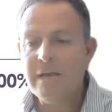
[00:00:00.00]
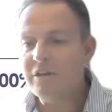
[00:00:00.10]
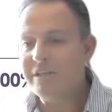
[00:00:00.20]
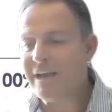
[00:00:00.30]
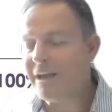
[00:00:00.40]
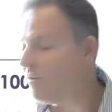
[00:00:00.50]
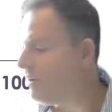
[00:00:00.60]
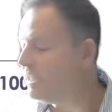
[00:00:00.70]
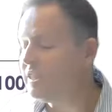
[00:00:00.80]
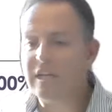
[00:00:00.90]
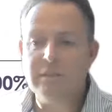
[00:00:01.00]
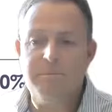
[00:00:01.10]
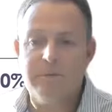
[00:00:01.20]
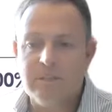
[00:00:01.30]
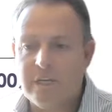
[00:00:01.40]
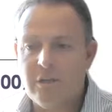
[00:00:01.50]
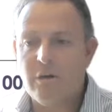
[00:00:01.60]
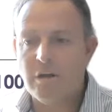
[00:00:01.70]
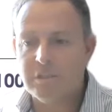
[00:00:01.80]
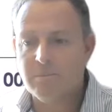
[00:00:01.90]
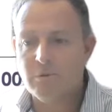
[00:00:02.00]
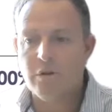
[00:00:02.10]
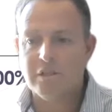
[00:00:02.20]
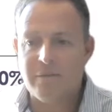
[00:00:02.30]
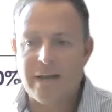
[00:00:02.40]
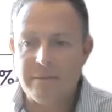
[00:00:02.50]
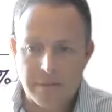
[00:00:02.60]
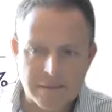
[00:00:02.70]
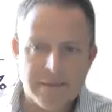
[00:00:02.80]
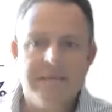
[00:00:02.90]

You take a great salesperson and you ask them to do lots of admin.